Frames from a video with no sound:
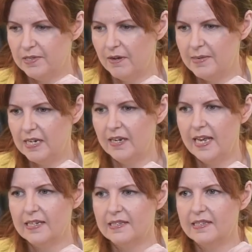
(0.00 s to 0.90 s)
So, I mean,
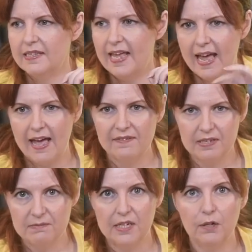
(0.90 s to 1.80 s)
they have
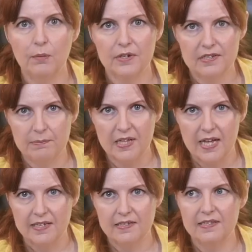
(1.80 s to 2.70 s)
some needlework
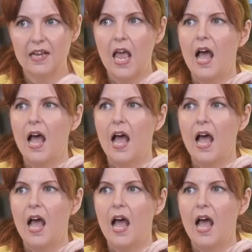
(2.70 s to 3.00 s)
supplies.